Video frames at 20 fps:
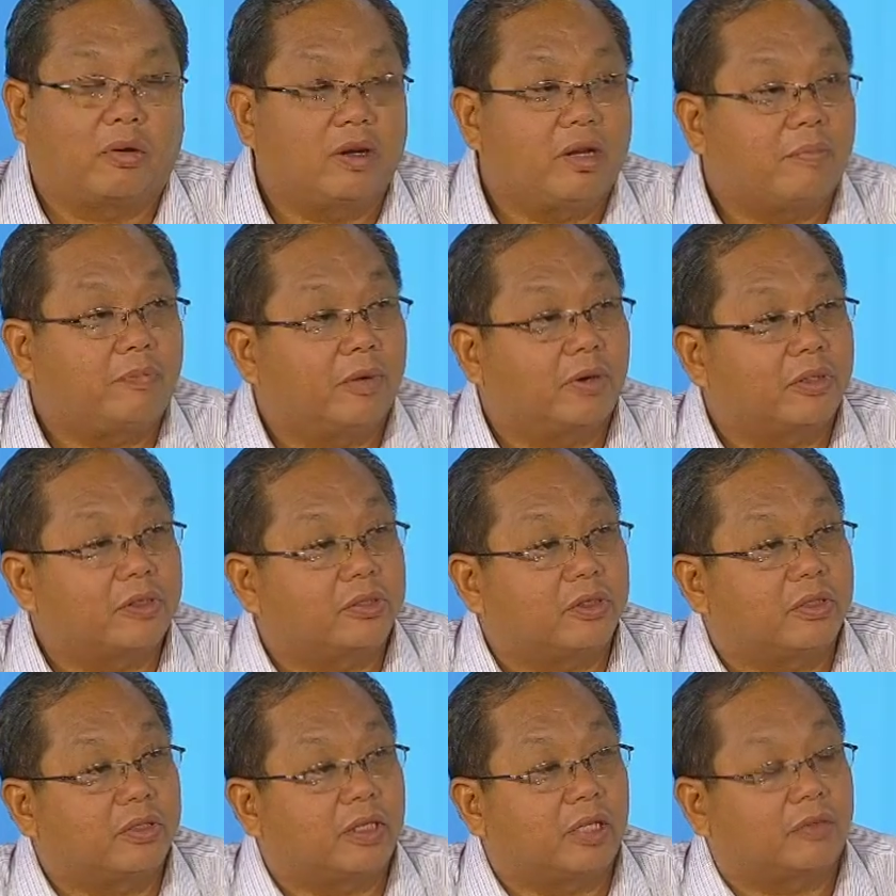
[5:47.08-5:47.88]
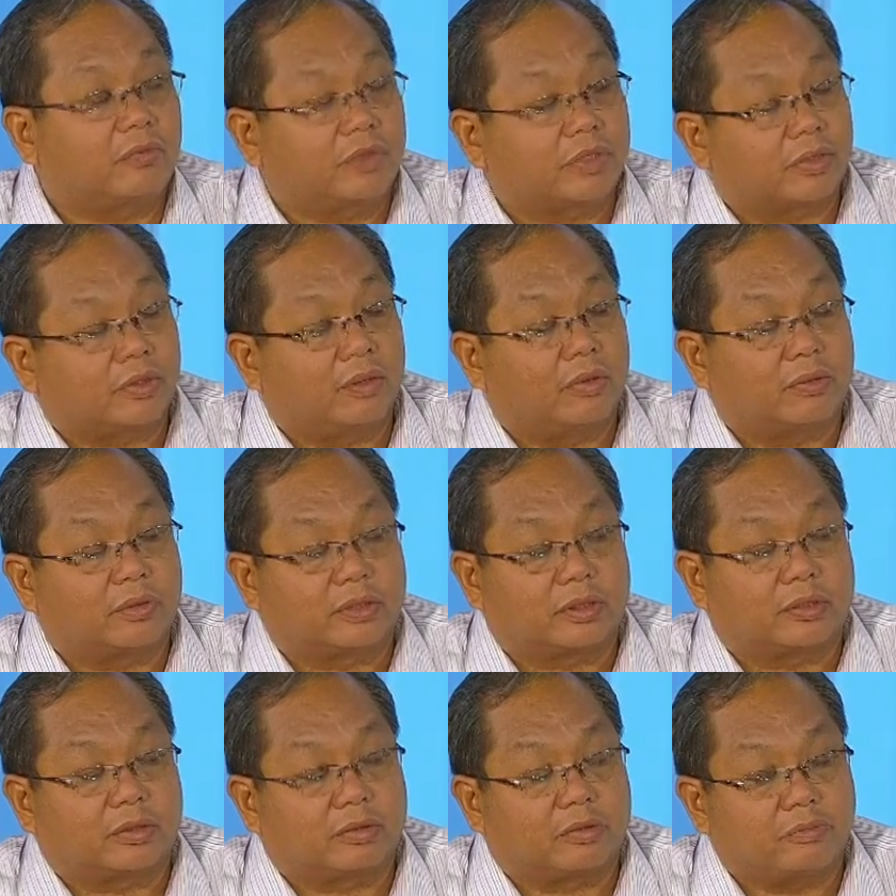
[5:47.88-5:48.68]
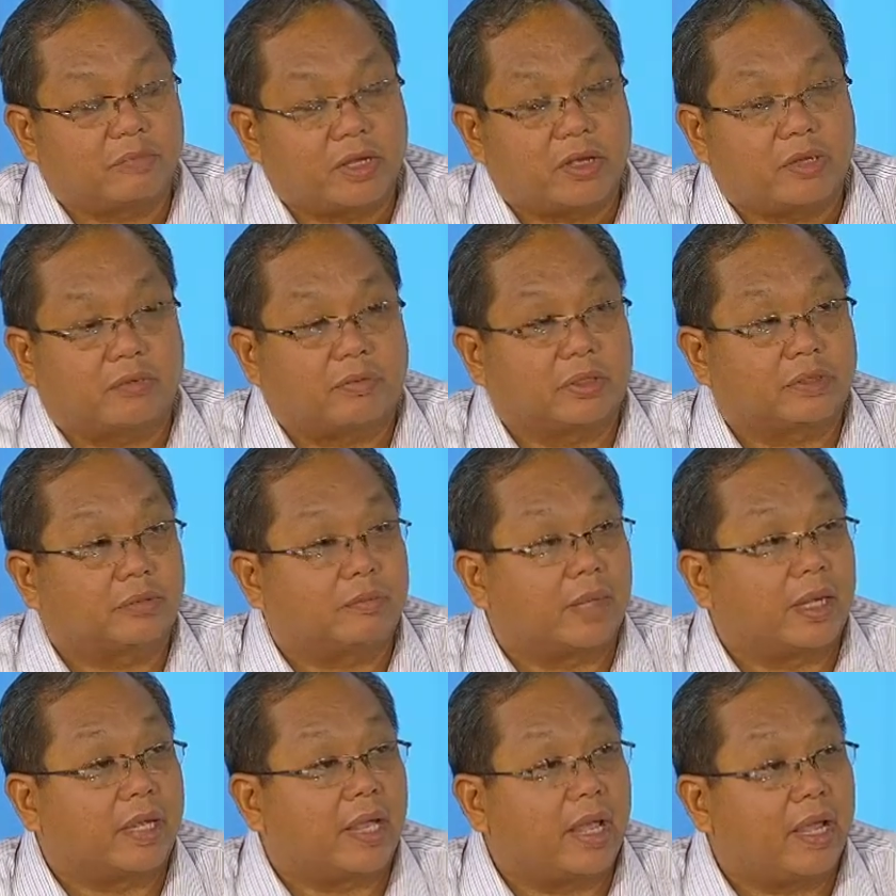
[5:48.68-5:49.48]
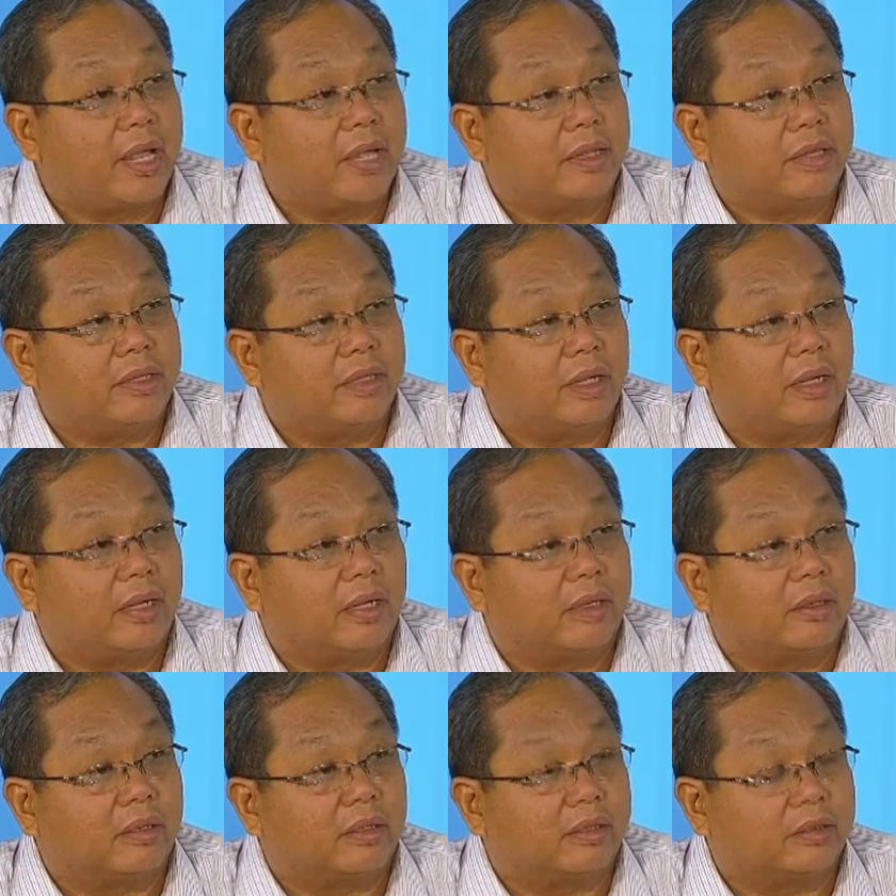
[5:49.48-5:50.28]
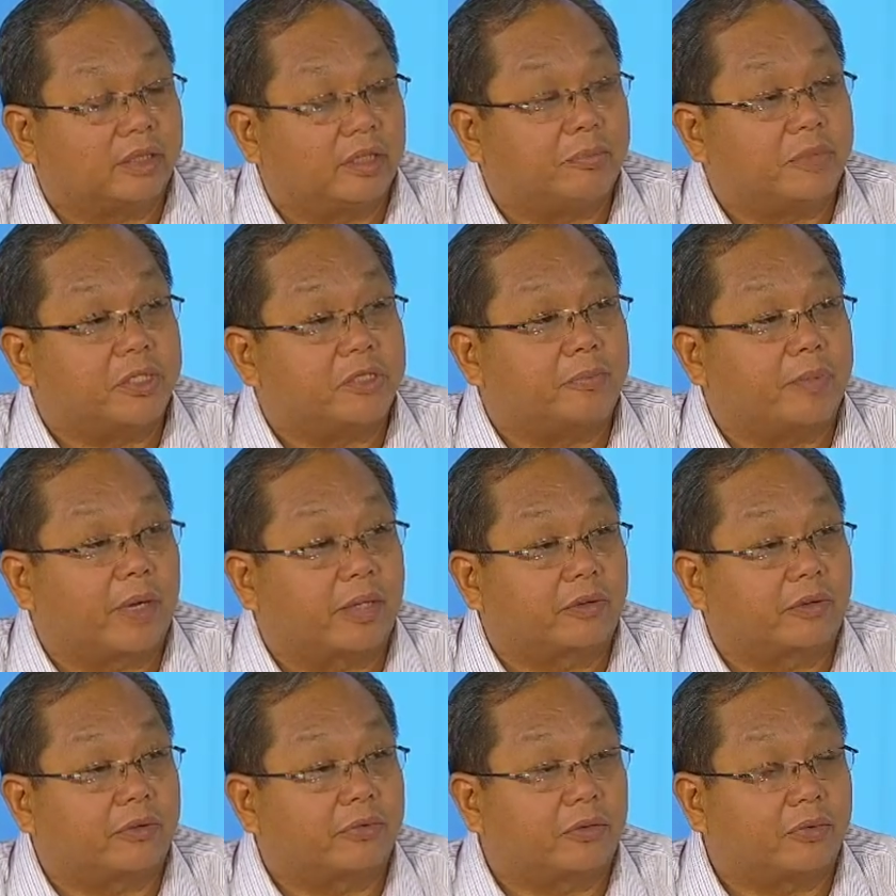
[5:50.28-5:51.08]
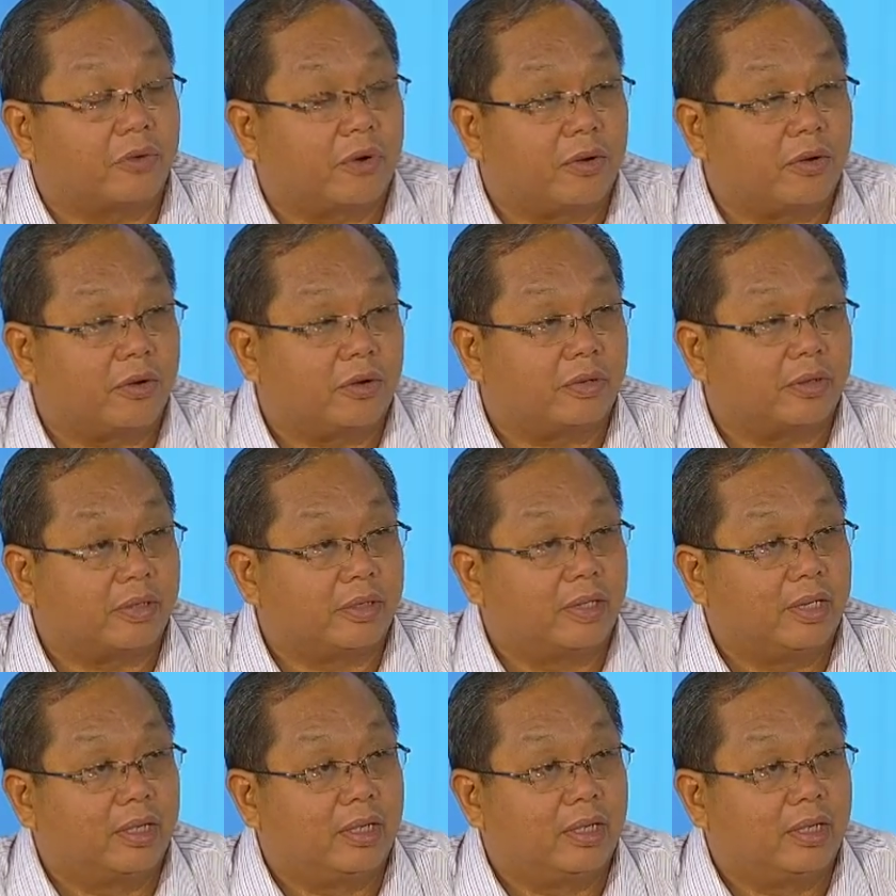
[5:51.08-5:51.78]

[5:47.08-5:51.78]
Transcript: only person that was closer to me was my aide, Chief Inspector Tugonon.